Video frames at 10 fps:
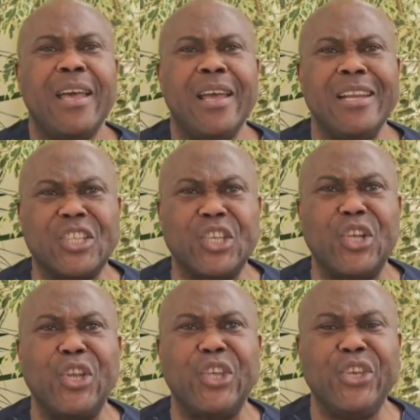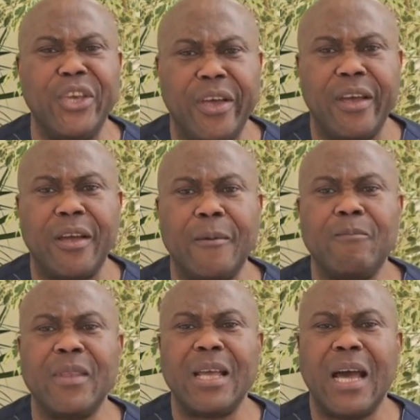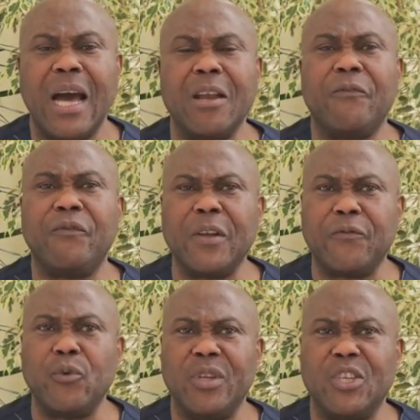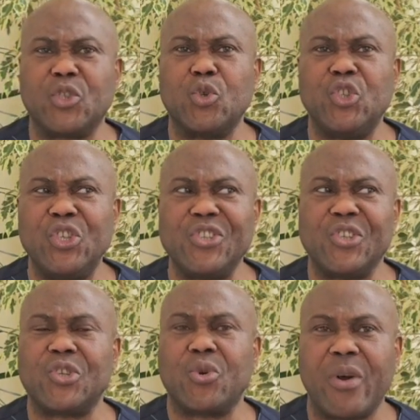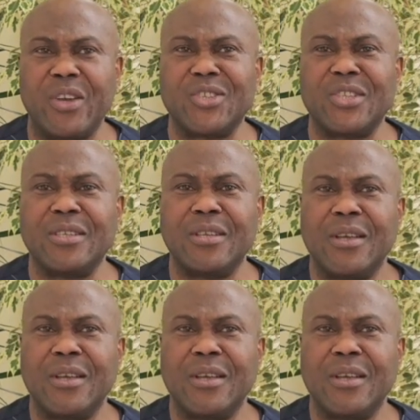a listening ear, and faithfulness to Jesus Christ.